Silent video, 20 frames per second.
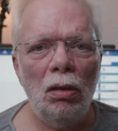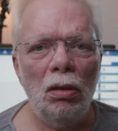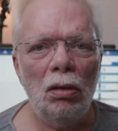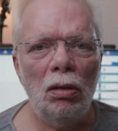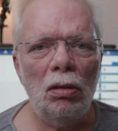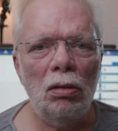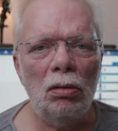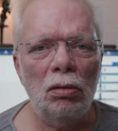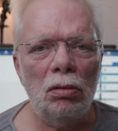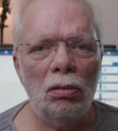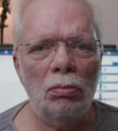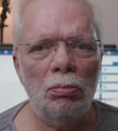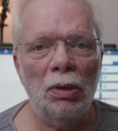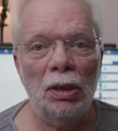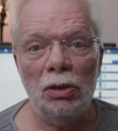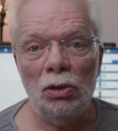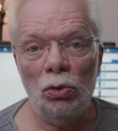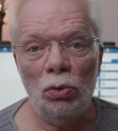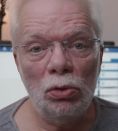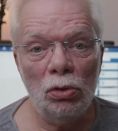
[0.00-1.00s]
my
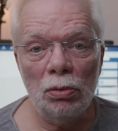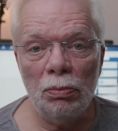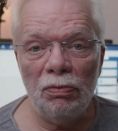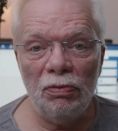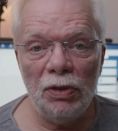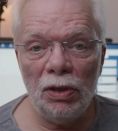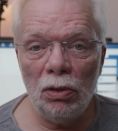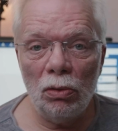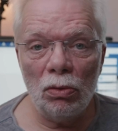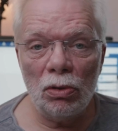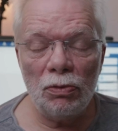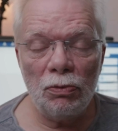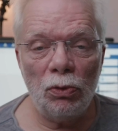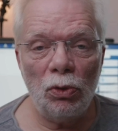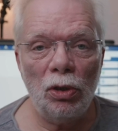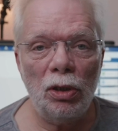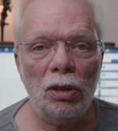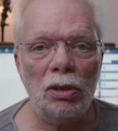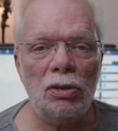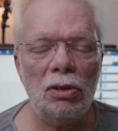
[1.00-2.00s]
YouTube videos,
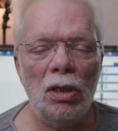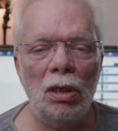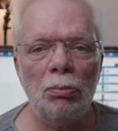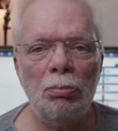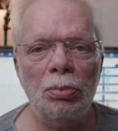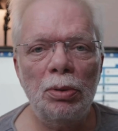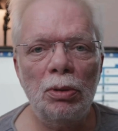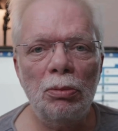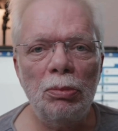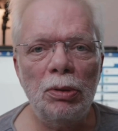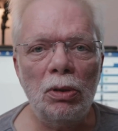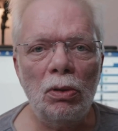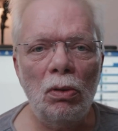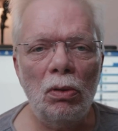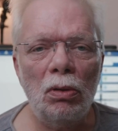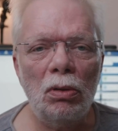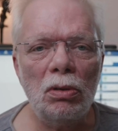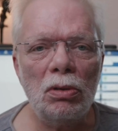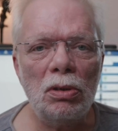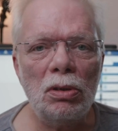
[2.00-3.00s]
for example,
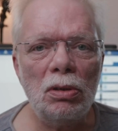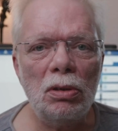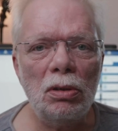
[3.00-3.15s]
because